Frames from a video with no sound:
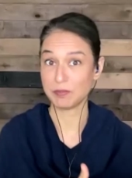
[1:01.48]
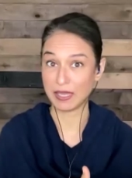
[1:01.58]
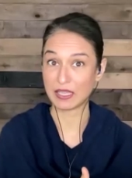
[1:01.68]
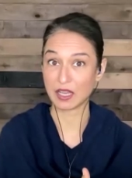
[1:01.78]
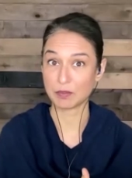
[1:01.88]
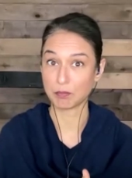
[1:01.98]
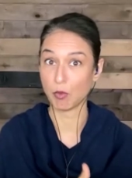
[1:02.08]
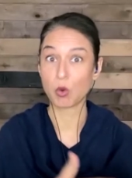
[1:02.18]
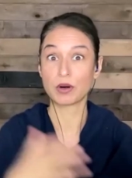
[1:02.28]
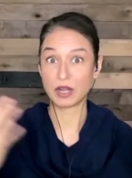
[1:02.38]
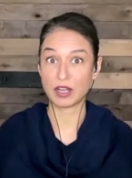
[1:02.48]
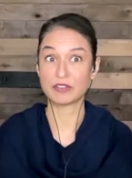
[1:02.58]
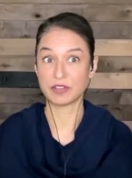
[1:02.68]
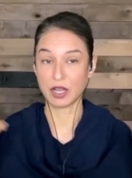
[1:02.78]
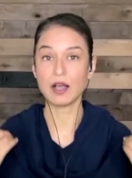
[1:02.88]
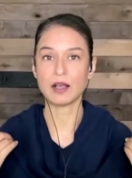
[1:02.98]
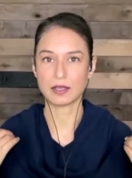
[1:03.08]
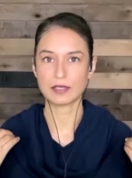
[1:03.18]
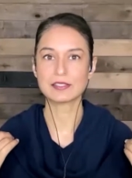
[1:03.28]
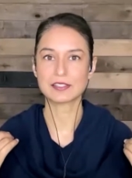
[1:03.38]
make up more of
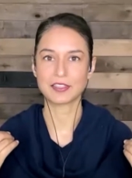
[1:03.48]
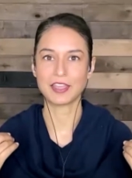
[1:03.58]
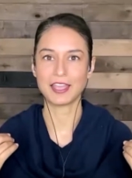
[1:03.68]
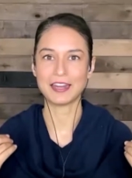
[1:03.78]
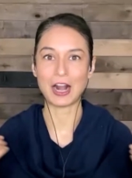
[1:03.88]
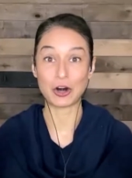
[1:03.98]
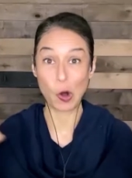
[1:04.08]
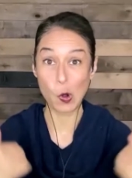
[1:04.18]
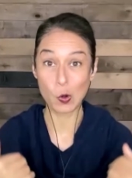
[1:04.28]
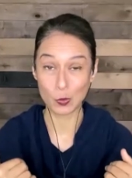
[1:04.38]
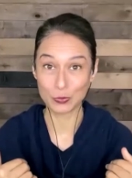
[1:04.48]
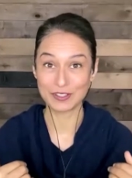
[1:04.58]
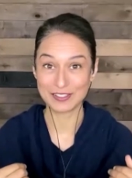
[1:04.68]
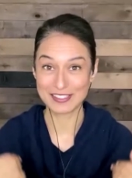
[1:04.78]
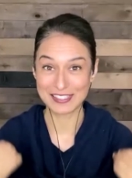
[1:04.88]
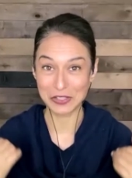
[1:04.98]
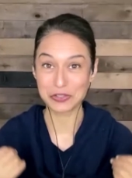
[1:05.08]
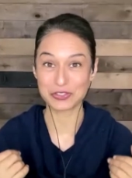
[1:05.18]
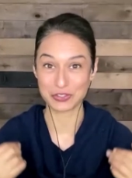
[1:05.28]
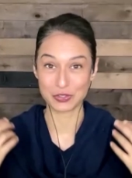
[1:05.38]
us than our own
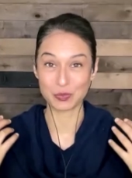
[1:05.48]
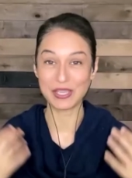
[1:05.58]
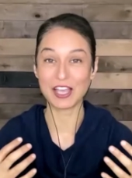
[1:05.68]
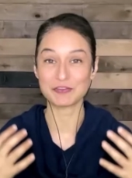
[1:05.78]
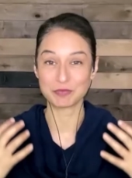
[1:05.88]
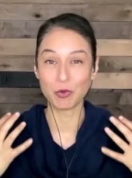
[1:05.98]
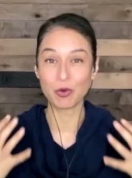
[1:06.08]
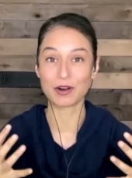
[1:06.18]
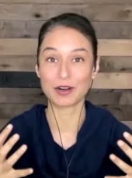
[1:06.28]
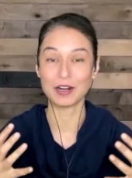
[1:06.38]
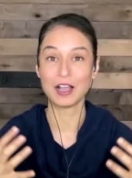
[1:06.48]
cells do. So we have more